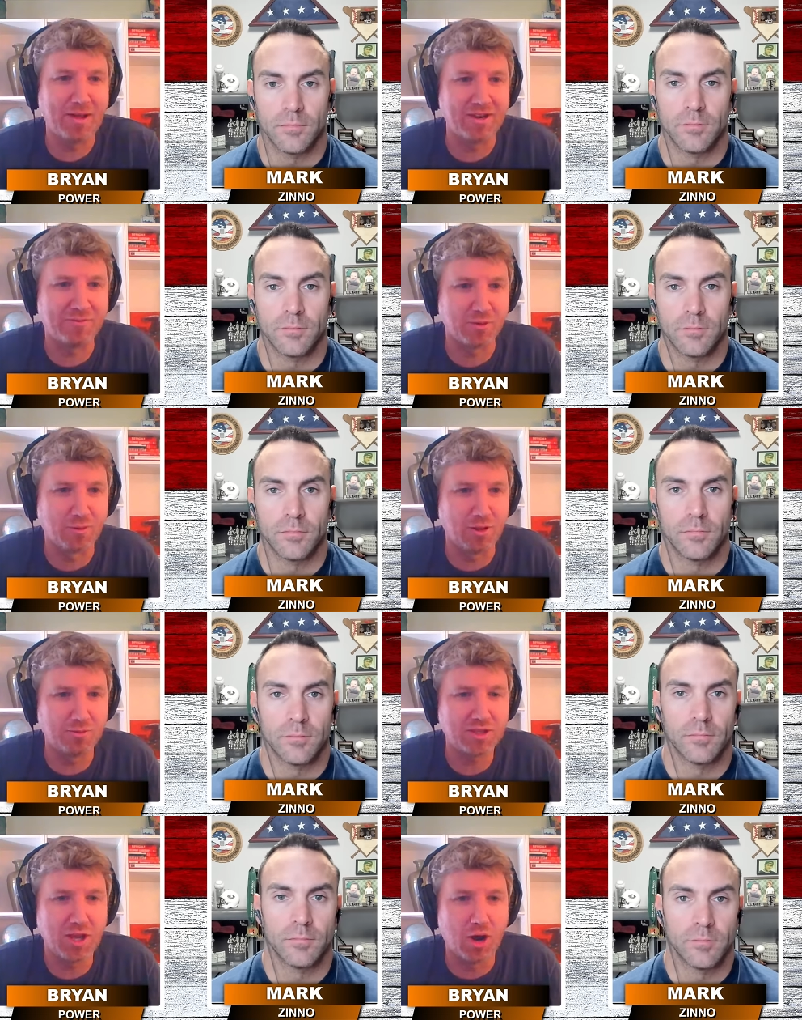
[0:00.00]
Speaker 1: button if you're rolling
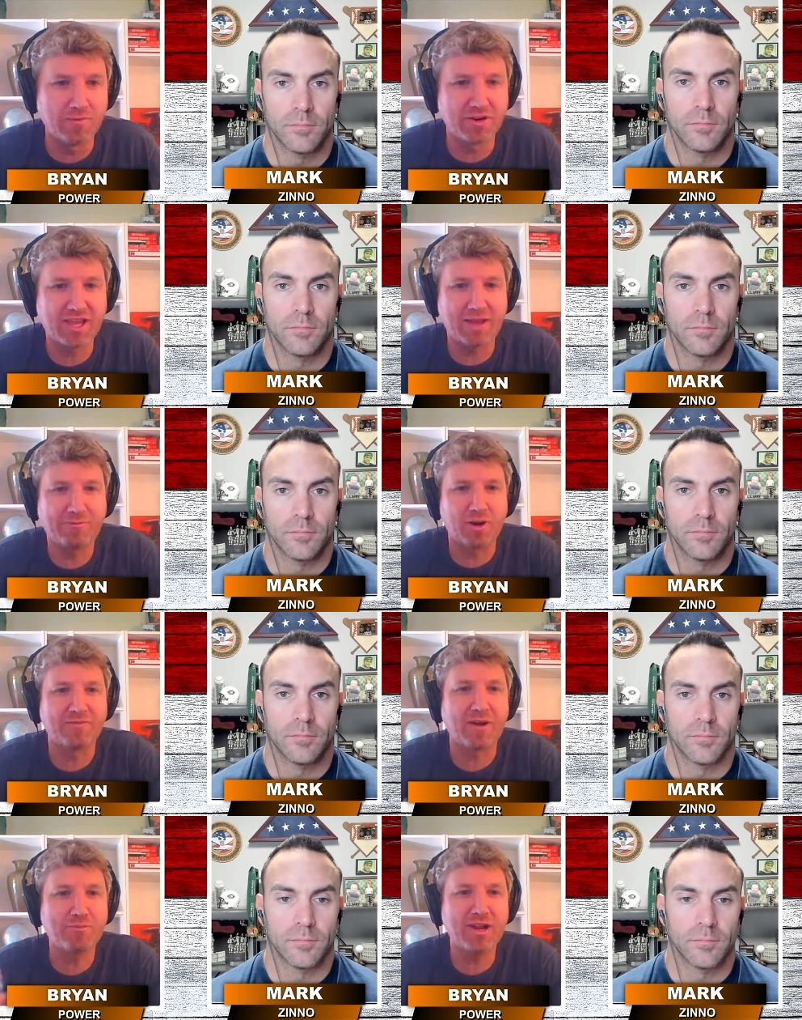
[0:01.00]
with the over in Game 4.
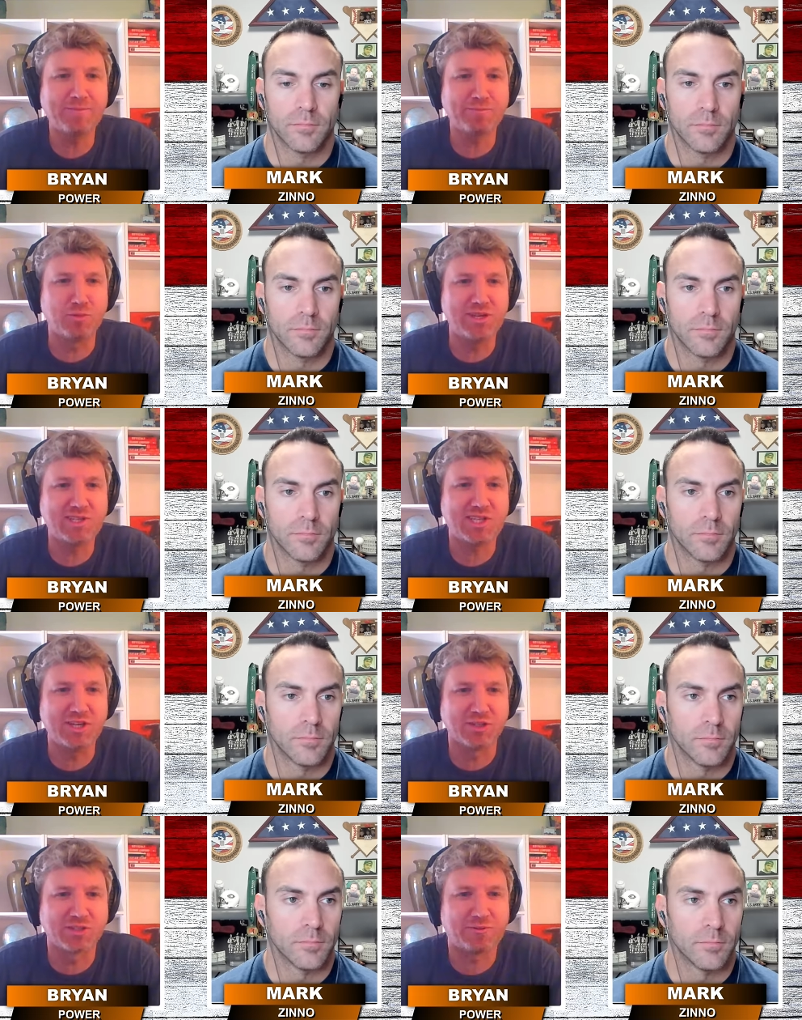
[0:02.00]
If I bring up Luis
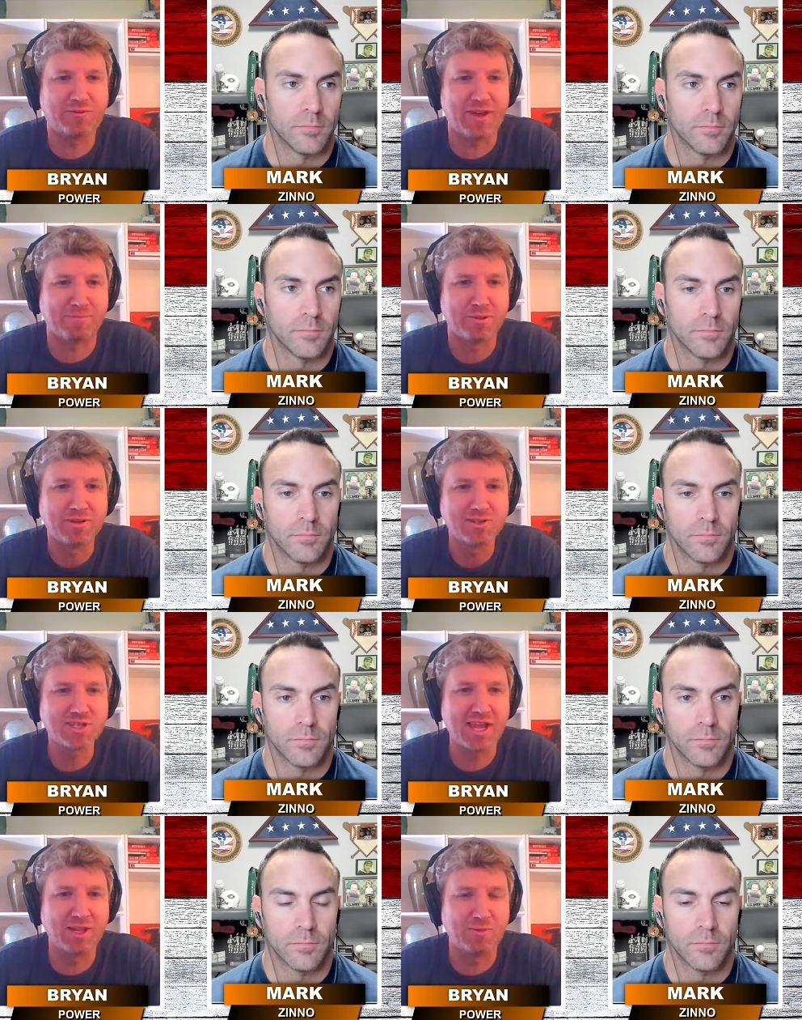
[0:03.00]
Heal's FIP,
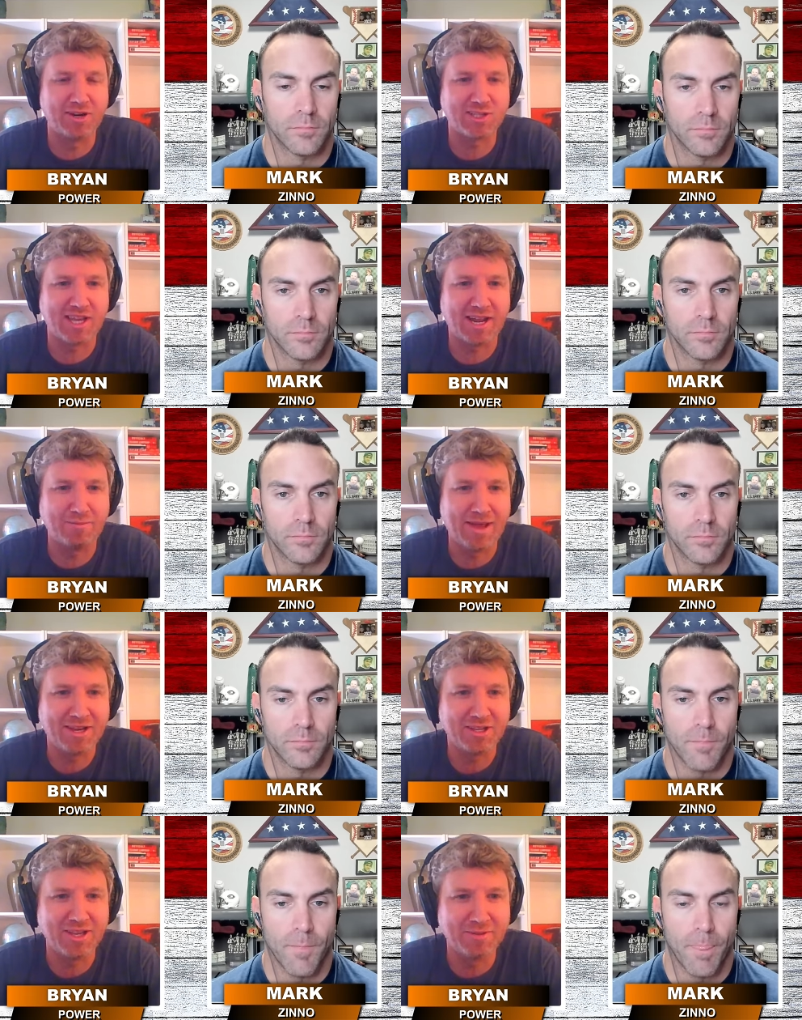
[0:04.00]
scale of 1 to 10, how
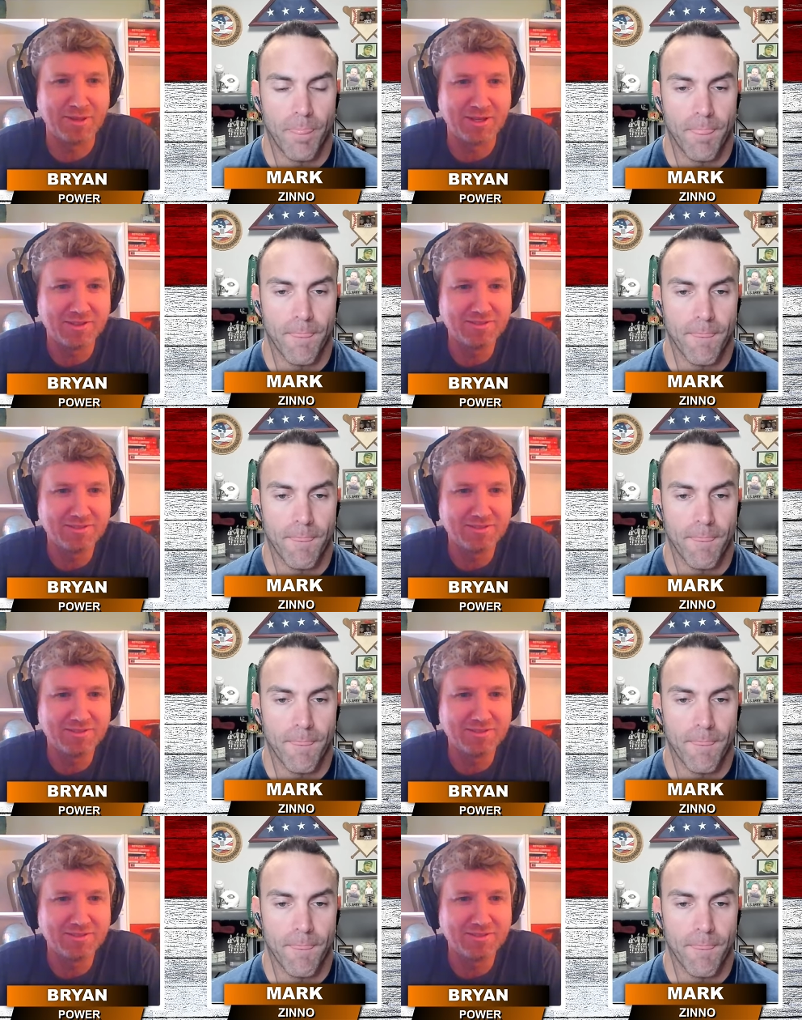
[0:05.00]
mad do you get at me?